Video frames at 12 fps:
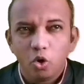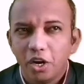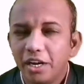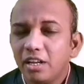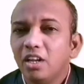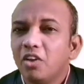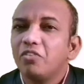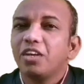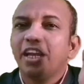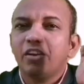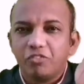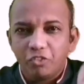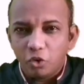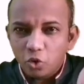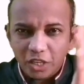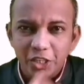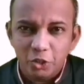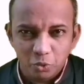So go ahead, we get
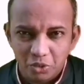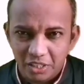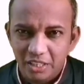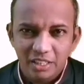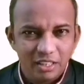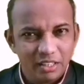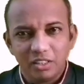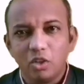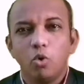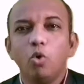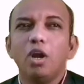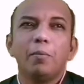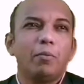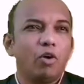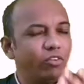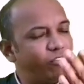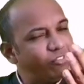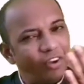4 into 3, the
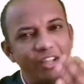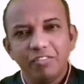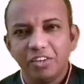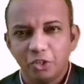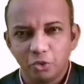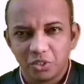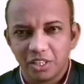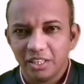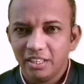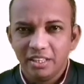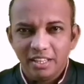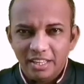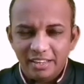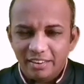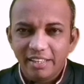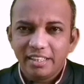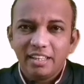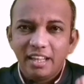whole upon 5 into 3,
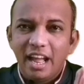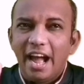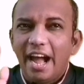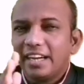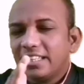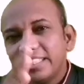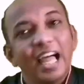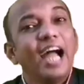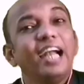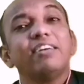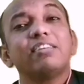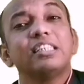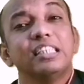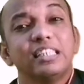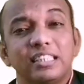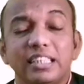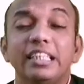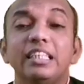right? And that
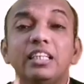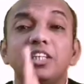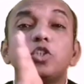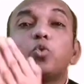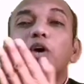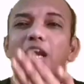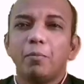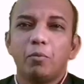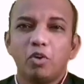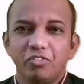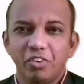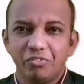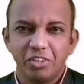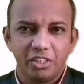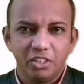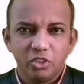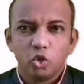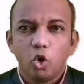results in 12 upon
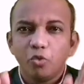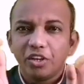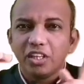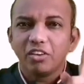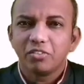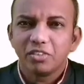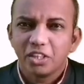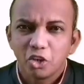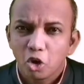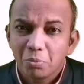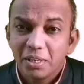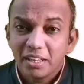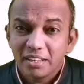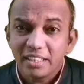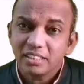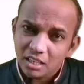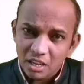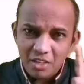15. So over here
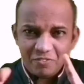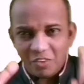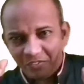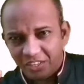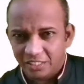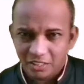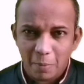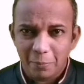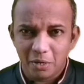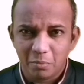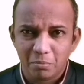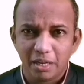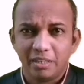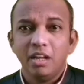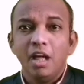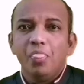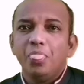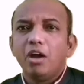denominator is 15, keep it in
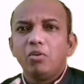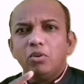mind.